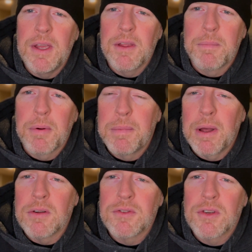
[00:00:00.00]
the
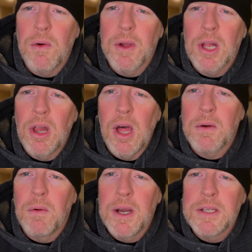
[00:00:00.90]
propeller is going
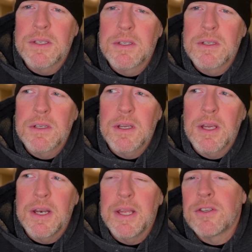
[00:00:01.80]
clockwise
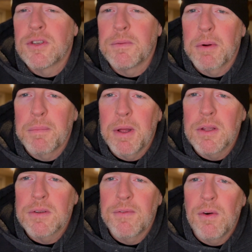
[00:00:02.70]
and it should propel
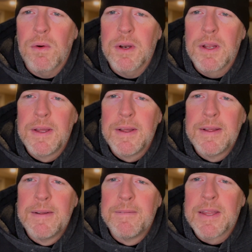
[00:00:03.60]
us forward.
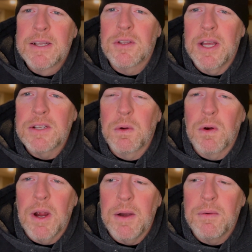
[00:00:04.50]
So that's where
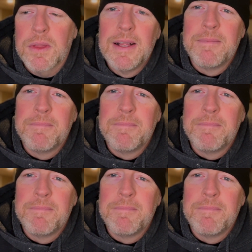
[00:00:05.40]
we're at with it.